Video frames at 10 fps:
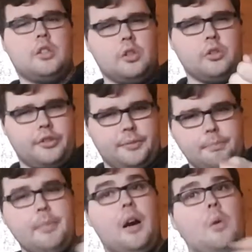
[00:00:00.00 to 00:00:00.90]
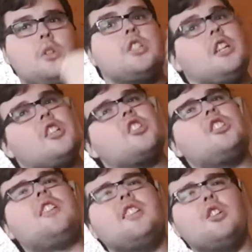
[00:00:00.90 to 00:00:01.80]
But I was slightly